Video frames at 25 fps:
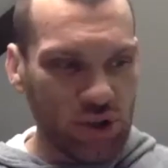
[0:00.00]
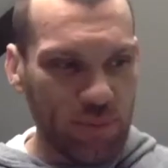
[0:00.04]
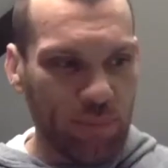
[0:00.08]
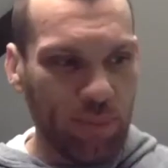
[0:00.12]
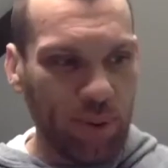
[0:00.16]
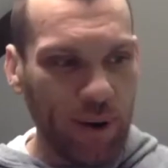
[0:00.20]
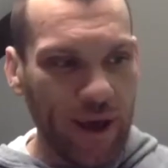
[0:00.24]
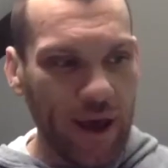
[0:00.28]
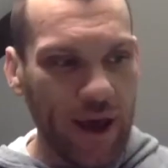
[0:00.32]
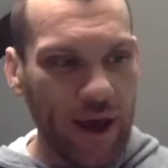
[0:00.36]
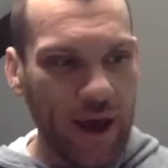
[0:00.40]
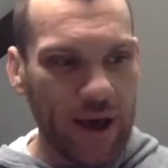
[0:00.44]
a
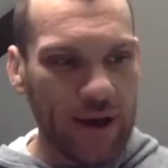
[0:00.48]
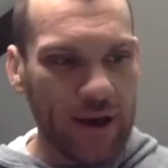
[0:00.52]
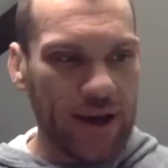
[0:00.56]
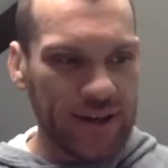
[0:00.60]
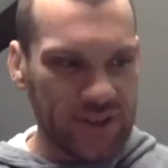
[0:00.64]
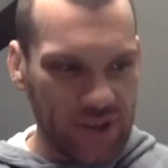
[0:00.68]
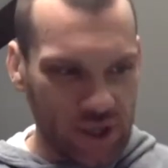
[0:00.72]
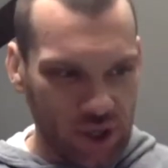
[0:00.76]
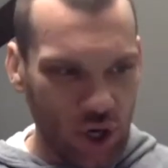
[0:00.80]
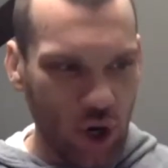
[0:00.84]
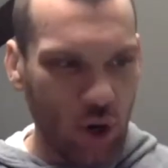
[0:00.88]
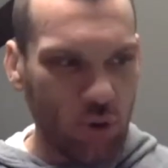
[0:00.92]
player,
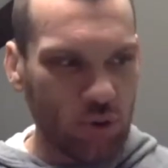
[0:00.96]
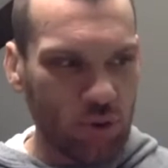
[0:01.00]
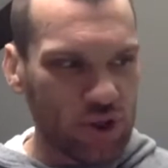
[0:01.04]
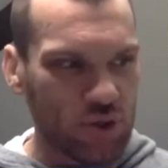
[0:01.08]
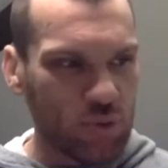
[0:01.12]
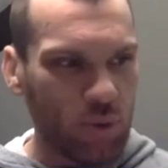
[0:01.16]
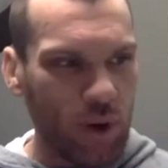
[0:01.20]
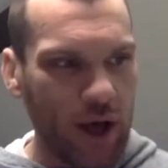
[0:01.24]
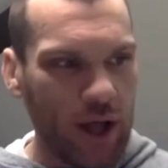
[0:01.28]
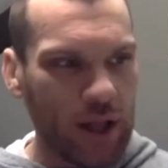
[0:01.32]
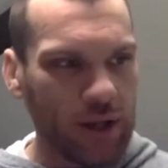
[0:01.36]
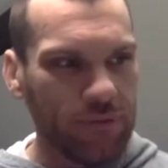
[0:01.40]
as a coach as
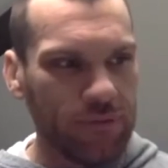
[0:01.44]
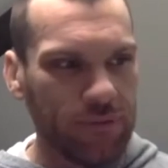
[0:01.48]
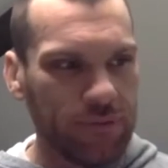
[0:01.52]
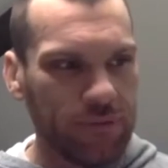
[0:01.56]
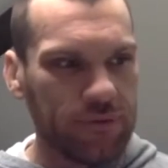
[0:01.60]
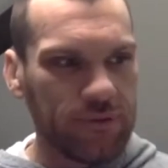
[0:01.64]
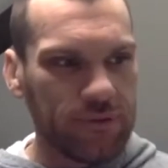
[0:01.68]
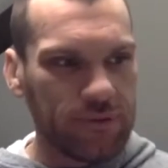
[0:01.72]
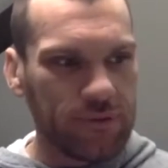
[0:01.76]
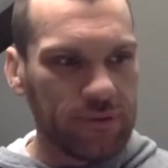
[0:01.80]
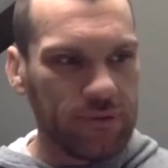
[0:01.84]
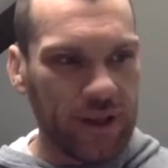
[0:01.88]
well,
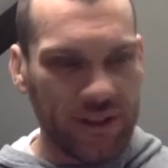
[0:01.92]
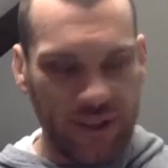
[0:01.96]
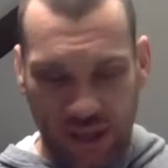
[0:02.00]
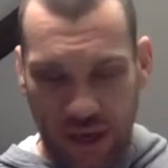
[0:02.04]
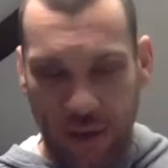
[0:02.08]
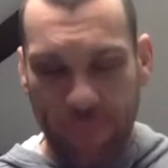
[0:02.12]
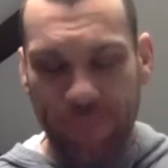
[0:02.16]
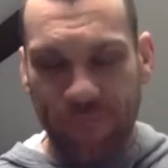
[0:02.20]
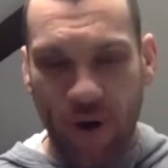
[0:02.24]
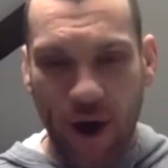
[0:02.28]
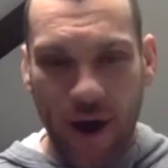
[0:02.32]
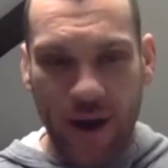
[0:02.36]
that
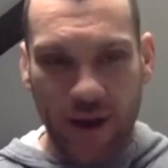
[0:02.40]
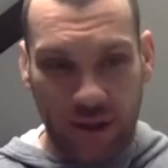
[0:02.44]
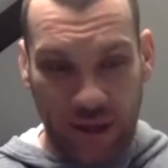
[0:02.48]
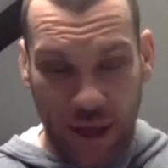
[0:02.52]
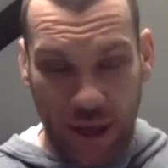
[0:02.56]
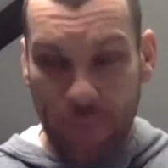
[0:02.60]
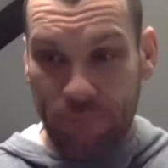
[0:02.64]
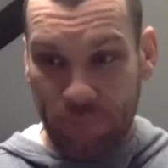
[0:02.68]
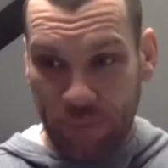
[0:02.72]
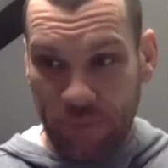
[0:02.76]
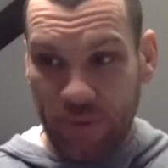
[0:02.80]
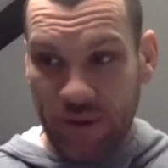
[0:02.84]
the
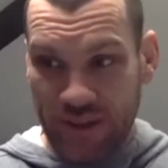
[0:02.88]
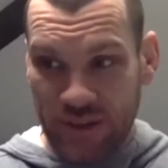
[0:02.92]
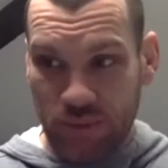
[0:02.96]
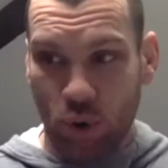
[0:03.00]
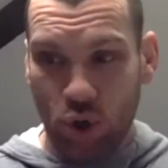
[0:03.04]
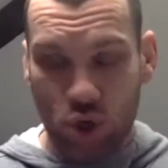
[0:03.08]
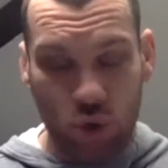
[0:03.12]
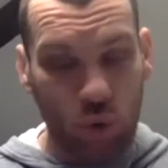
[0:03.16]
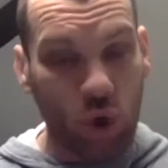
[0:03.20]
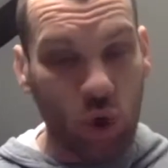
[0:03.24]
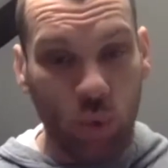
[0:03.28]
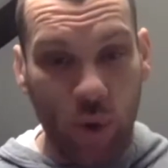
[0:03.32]
cup is
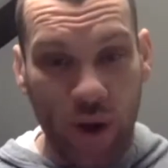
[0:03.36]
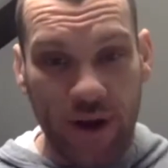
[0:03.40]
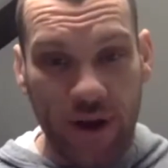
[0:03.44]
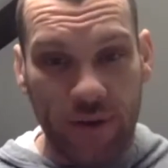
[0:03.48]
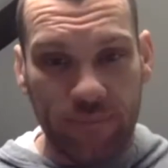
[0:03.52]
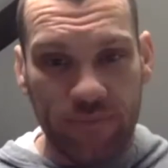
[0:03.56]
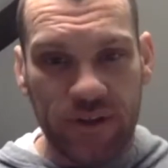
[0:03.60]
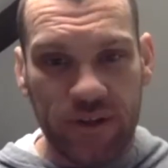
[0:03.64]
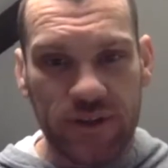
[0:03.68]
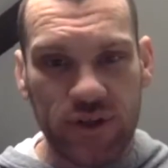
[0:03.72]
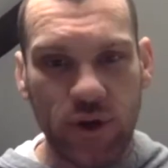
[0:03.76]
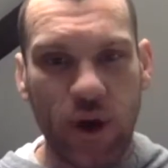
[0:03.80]
what you want to win.
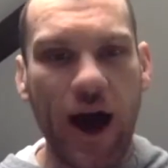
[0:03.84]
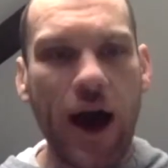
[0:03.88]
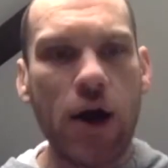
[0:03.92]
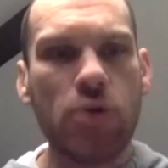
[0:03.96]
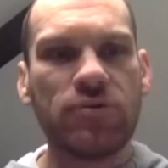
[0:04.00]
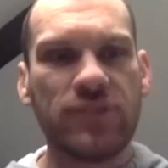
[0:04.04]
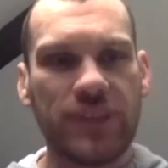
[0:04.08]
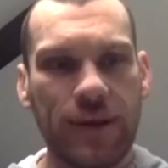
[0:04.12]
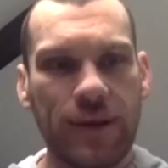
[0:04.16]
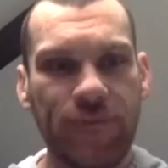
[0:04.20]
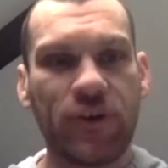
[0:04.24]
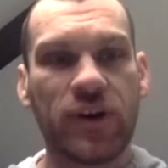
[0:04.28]
So how
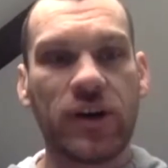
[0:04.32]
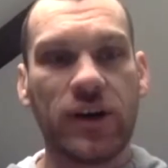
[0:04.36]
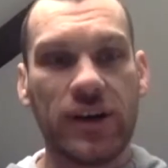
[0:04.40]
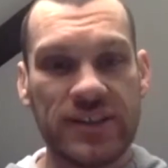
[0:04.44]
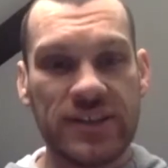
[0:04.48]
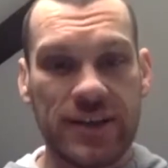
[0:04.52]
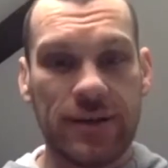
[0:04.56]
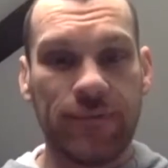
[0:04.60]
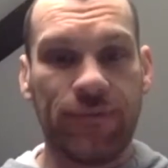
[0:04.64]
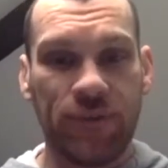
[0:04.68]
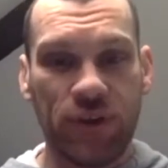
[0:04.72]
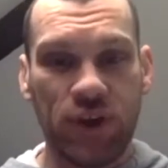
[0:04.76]
difficult
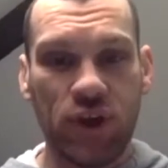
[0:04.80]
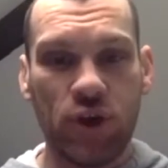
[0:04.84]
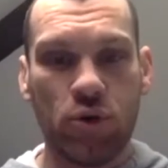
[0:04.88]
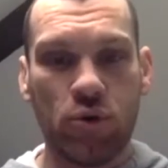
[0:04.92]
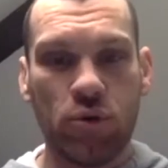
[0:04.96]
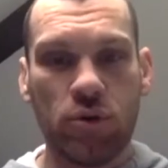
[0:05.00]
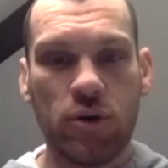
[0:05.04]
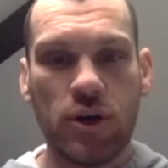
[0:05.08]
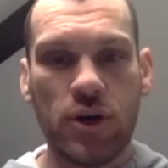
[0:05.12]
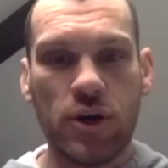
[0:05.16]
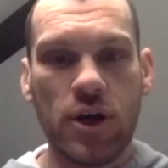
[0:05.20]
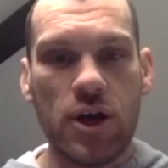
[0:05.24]
is it for you?